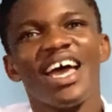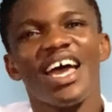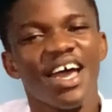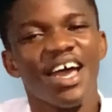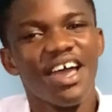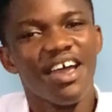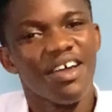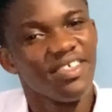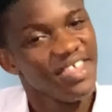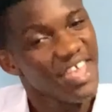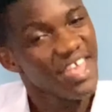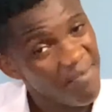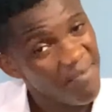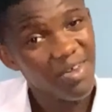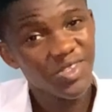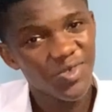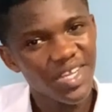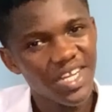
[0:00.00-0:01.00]
April
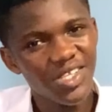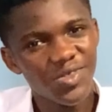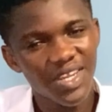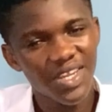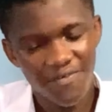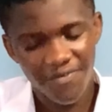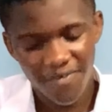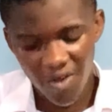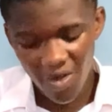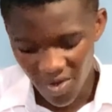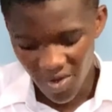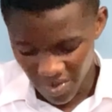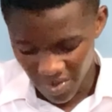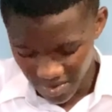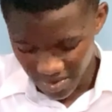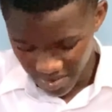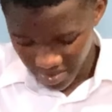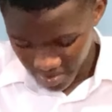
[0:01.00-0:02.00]
2024,
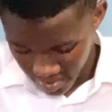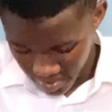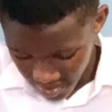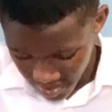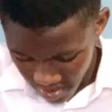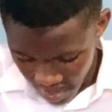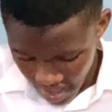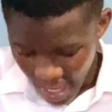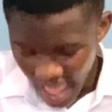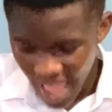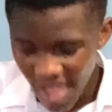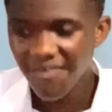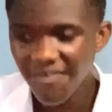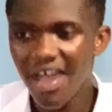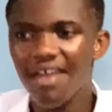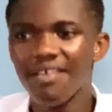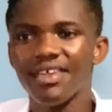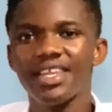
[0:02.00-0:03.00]
Love
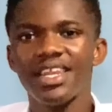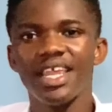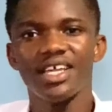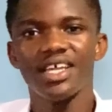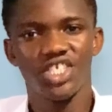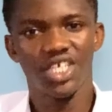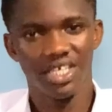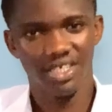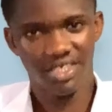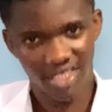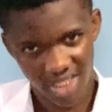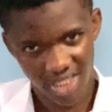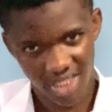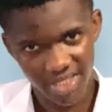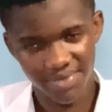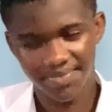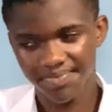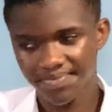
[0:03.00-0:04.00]
Arena
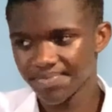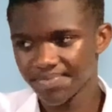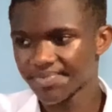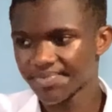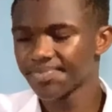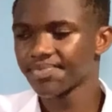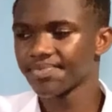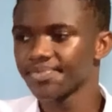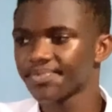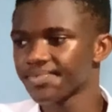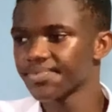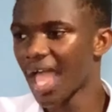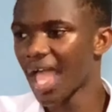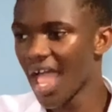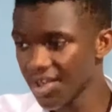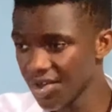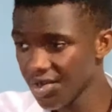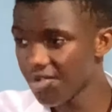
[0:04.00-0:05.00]
Church.
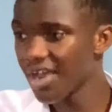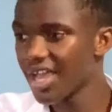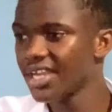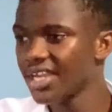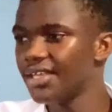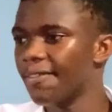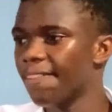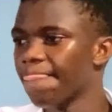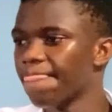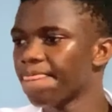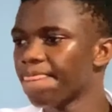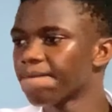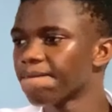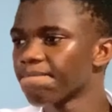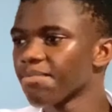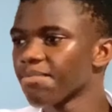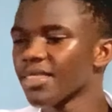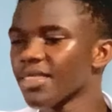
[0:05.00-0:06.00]
Are you ready?
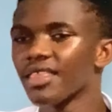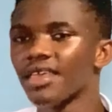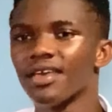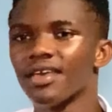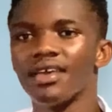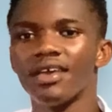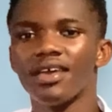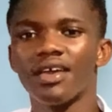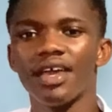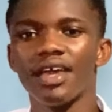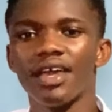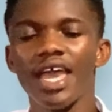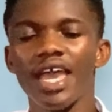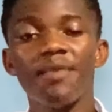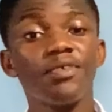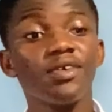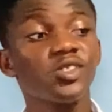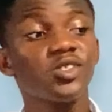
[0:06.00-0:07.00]

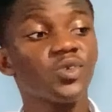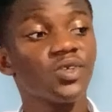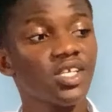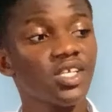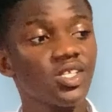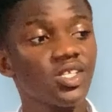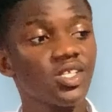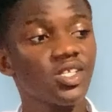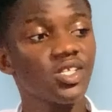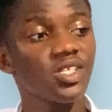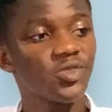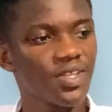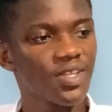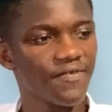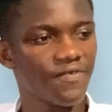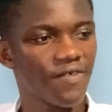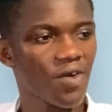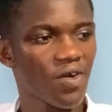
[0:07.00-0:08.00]
April
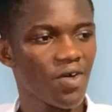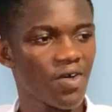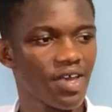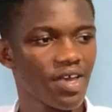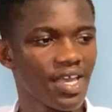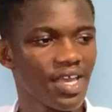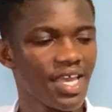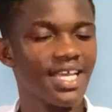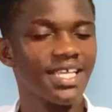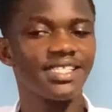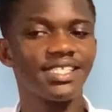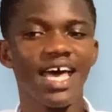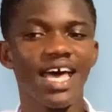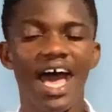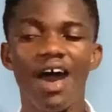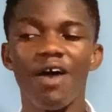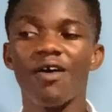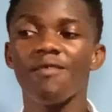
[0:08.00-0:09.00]
2024 is
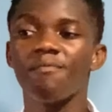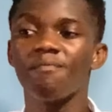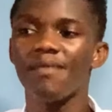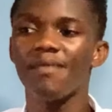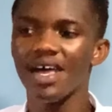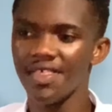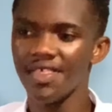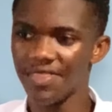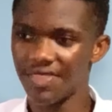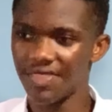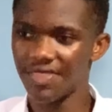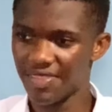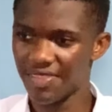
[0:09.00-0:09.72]
our month